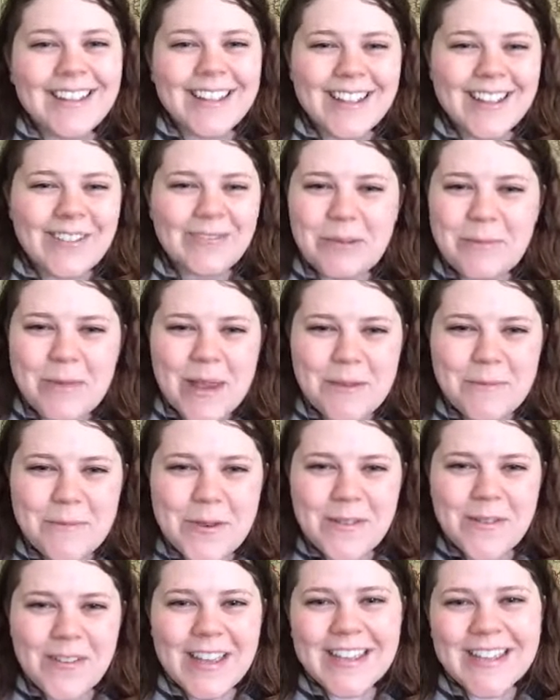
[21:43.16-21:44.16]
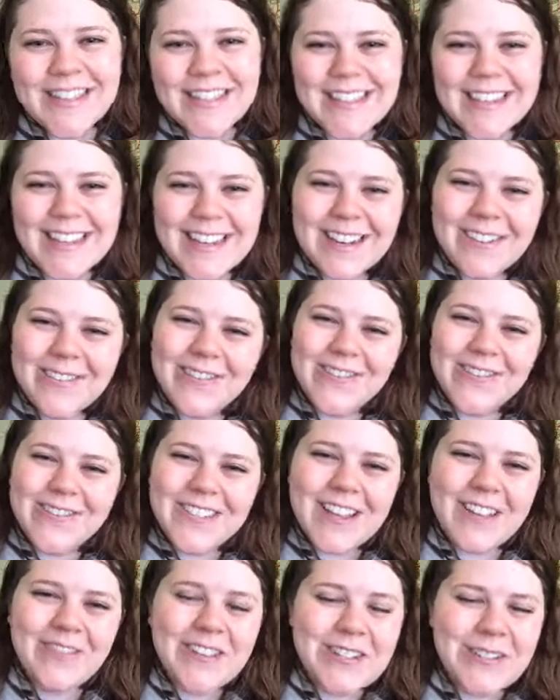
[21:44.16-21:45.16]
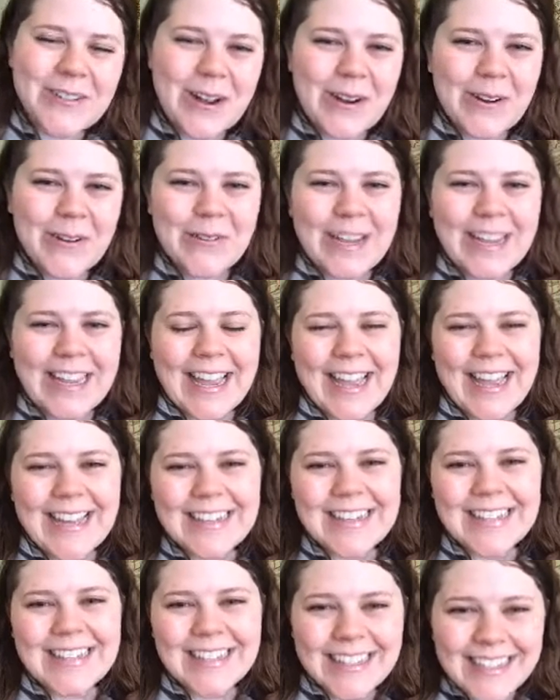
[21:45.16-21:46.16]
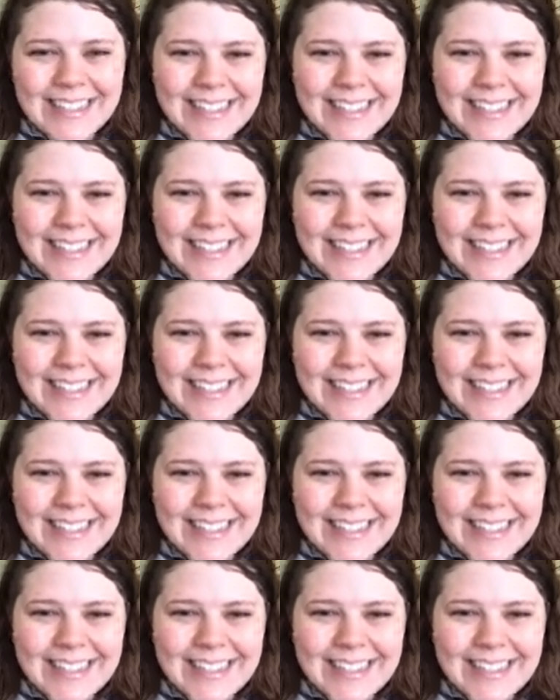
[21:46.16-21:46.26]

We made a movie in a 72-hour weekend.